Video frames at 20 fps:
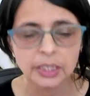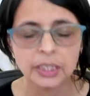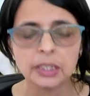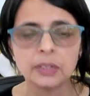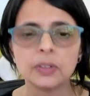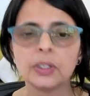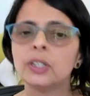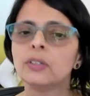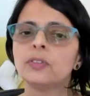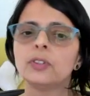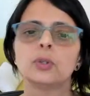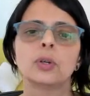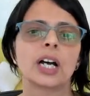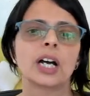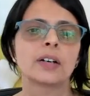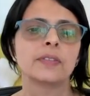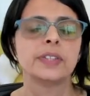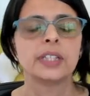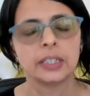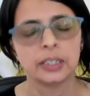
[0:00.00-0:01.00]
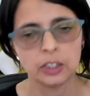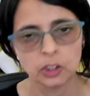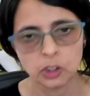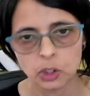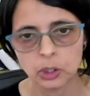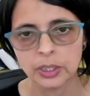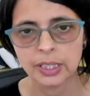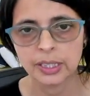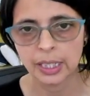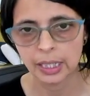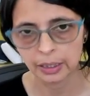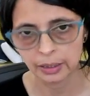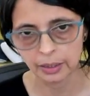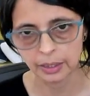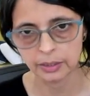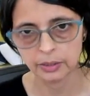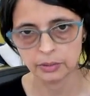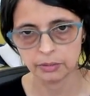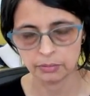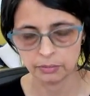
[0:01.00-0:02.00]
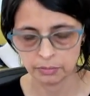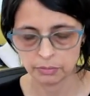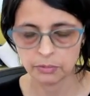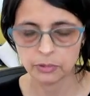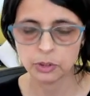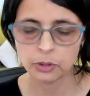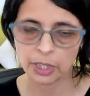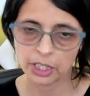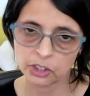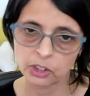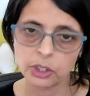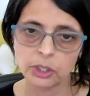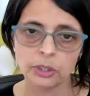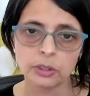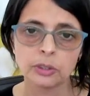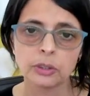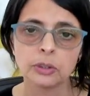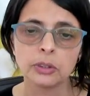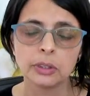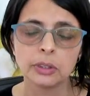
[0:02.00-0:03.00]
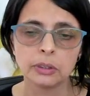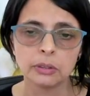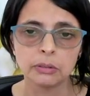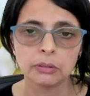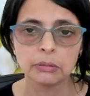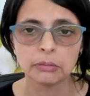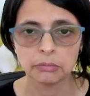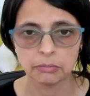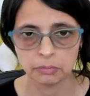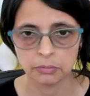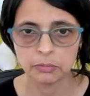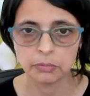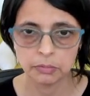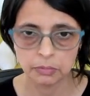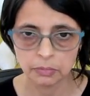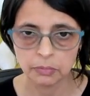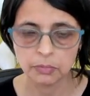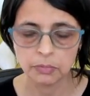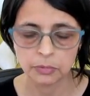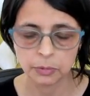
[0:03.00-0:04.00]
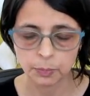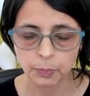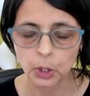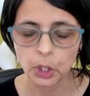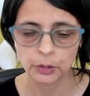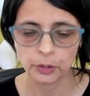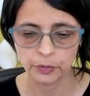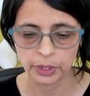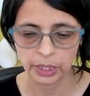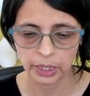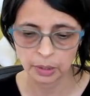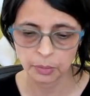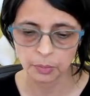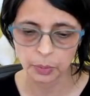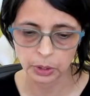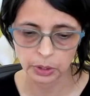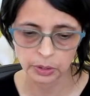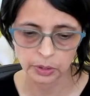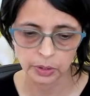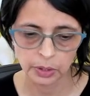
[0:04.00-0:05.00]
even if you have the initial cell and direction to part of the input.